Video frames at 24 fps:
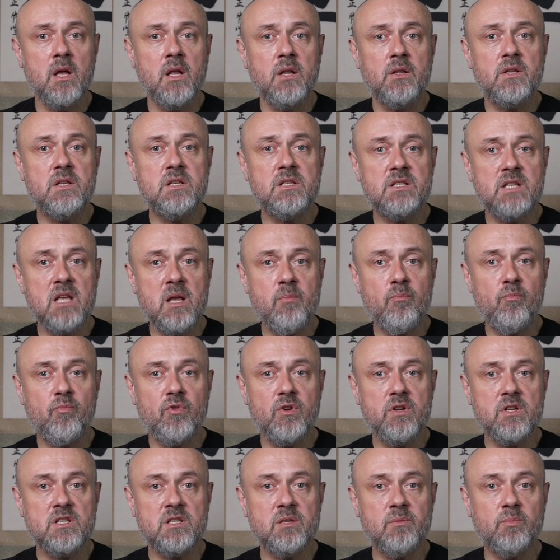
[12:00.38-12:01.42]
The same
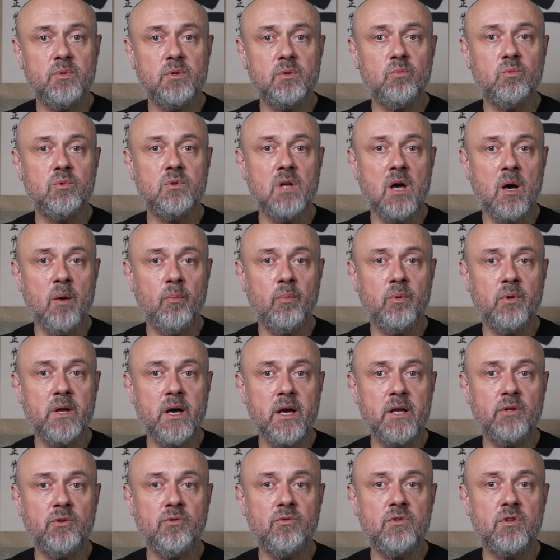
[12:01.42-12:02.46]
principle would
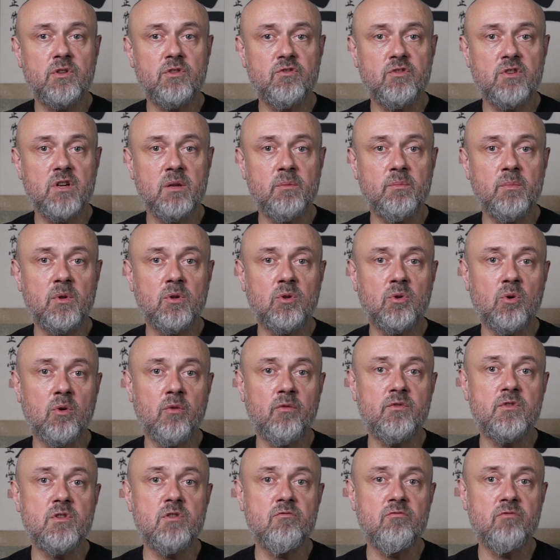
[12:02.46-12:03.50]
apply to the treatment
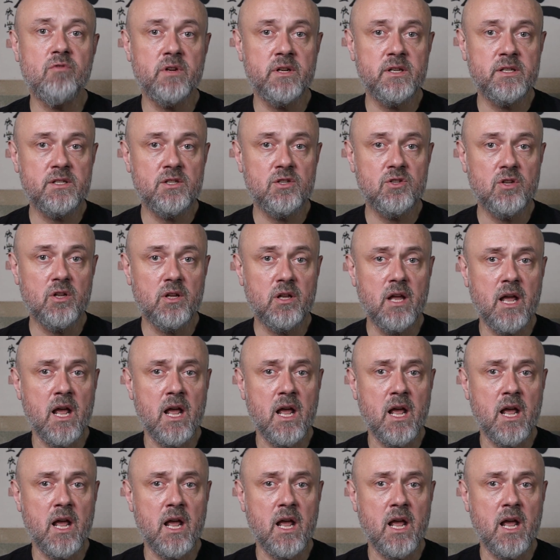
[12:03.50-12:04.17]
of the wrist,